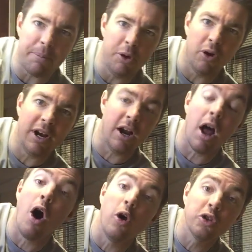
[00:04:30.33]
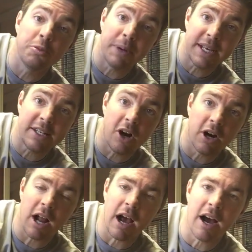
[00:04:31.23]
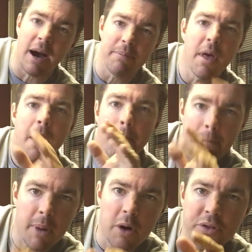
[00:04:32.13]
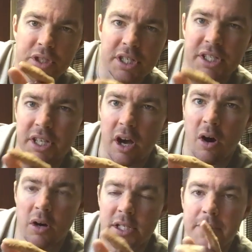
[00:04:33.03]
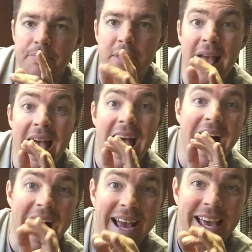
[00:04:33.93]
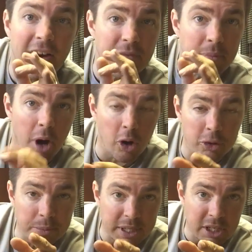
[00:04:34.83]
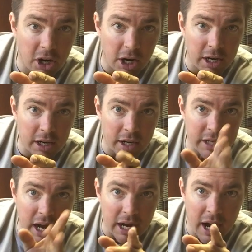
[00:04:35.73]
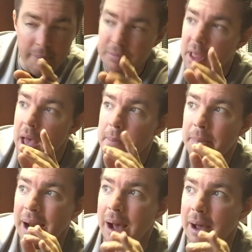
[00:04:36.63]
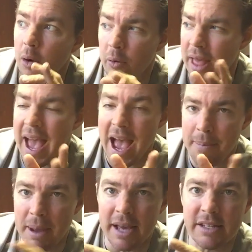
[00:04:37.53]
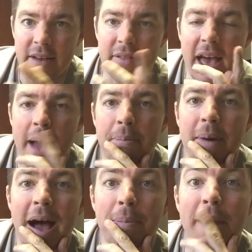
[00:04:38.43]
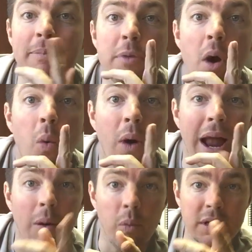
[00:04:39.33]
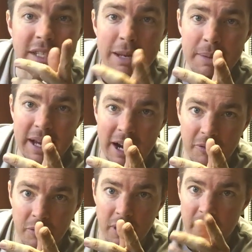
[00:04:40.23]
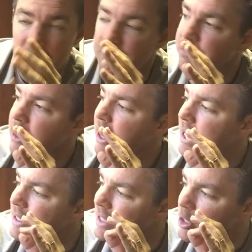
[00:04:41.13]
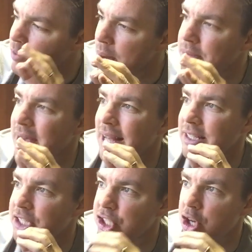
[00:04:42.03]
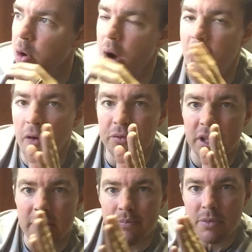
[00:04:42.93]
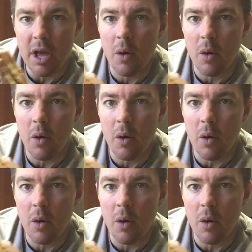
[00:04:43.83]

computer here on UltimateGuitar.com. Most of the songs I get are from UltimateGuitar.com, or the app. I actually have the app on my iPad. What I would say to be careful of is these websites so often,